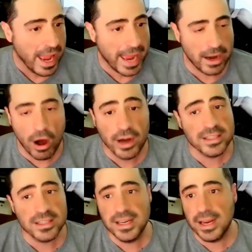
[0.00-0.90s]
And
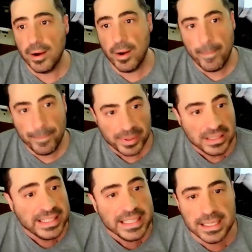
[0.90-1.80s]
honestly,
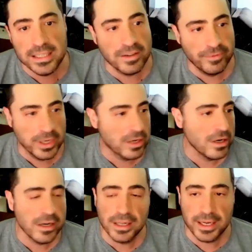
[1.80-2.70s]
please, if we
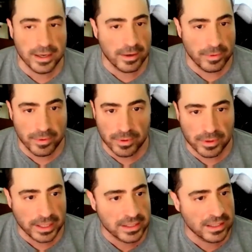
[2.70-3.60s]
could,
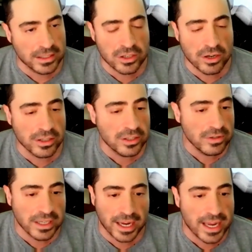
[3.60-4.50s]
let's talk to you
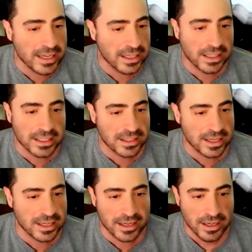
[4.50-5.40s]
again, and let's
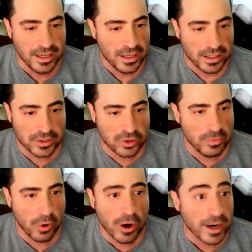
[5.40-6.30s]
do
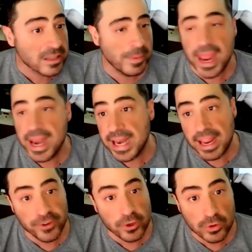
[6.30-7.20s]
more. And
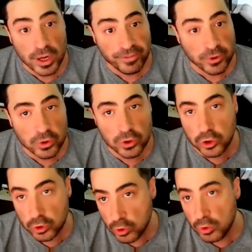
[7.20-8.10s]
if you
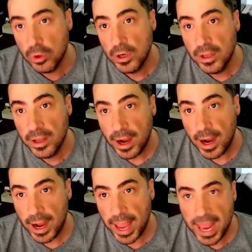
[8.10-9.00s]
do
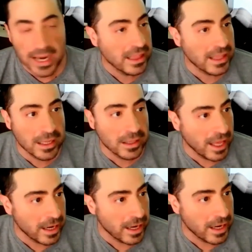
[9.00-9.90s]
anything
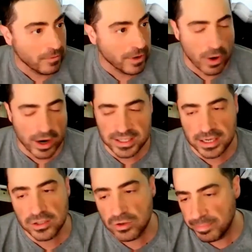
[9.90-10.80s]
that requires
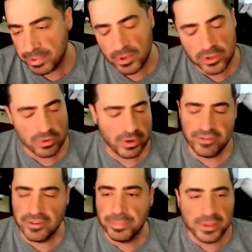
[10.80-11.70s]
any sort of promotion,
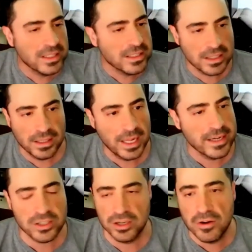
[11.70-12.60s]
whatever, please let
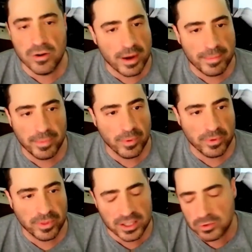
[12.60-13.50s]
us know.
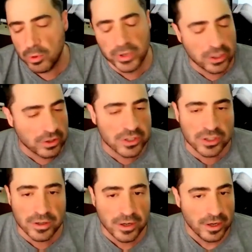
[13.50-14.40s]
That's what we do.
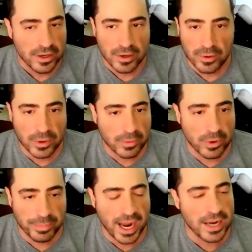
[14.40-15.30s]
So
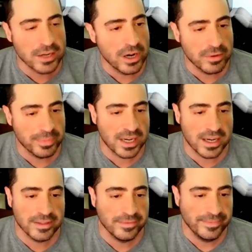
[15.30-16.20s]
we're behind you 100%.